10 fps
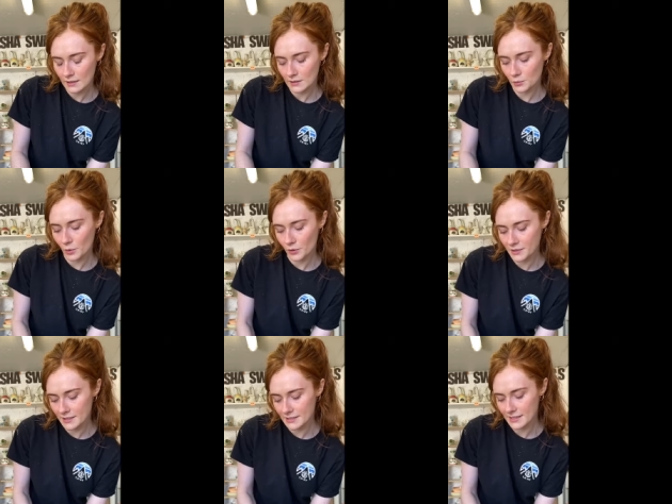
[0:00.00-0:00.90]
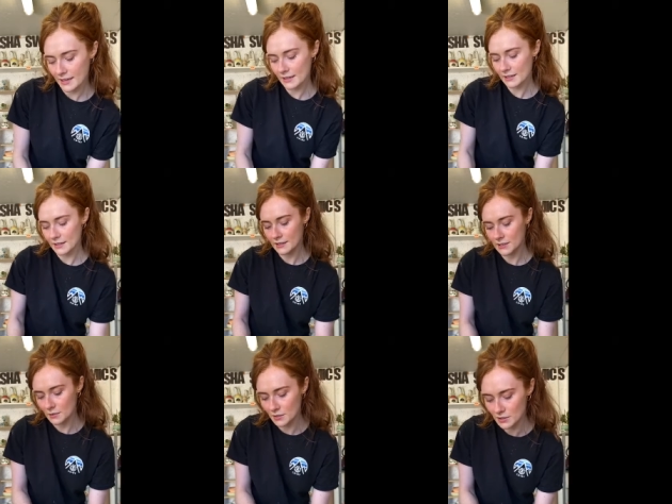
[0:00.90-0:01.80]
the walls at the side. So
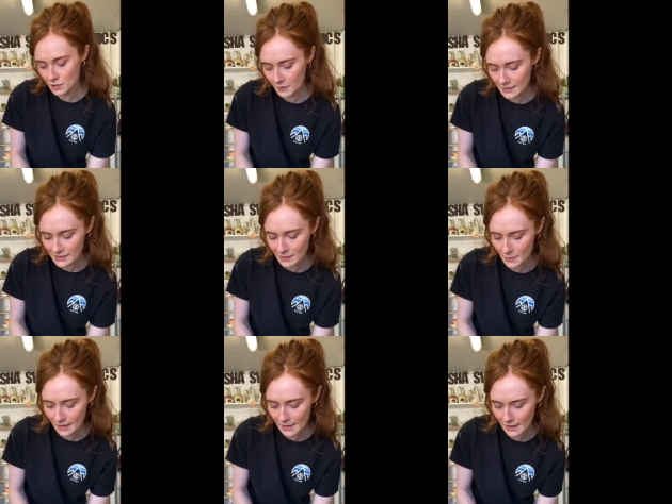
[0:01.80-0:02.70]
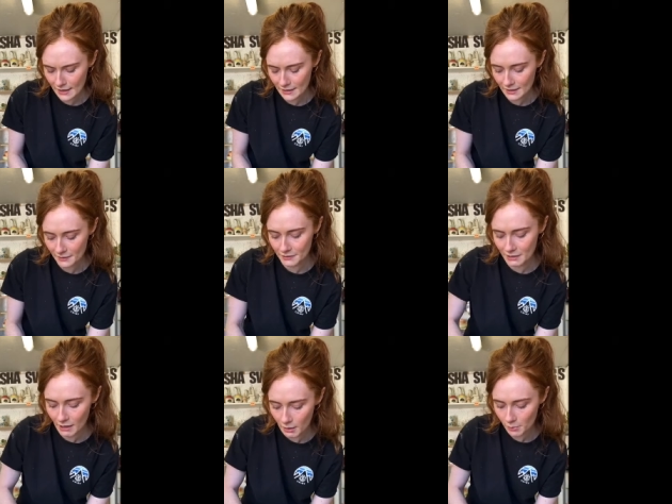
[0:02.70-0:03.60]
just squeezing them in and lifting
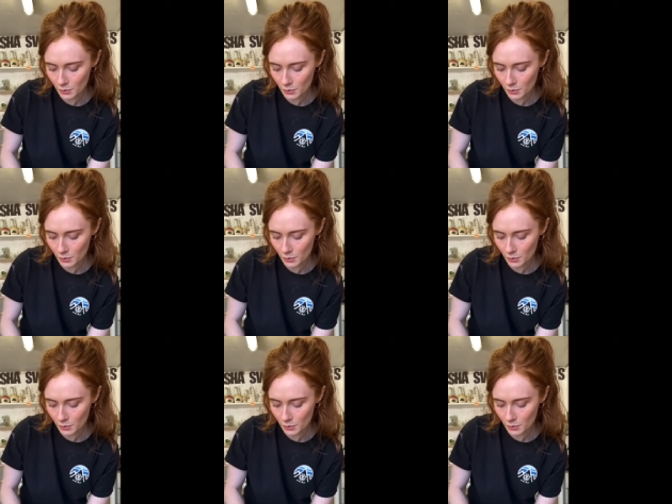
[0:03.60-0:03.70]
up.